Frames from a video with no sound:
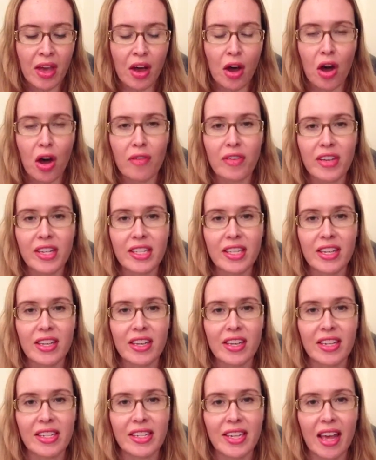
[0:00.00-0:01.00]
Obviously you
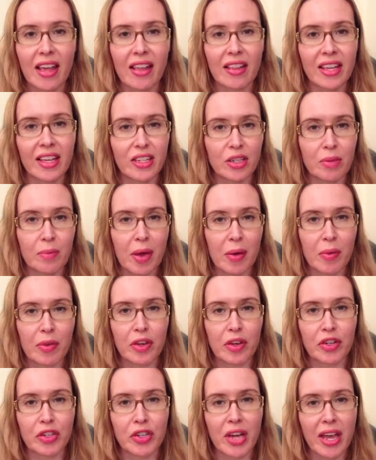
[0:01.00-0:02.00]
can tell a little bit when
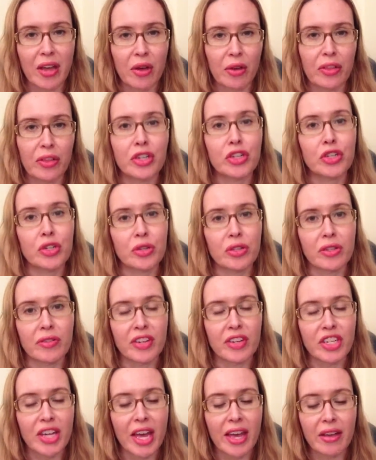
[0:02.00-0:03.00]
you're trying on the shoes of a
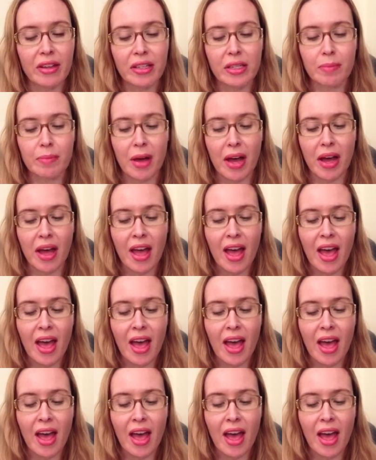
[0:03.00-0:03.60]
child, but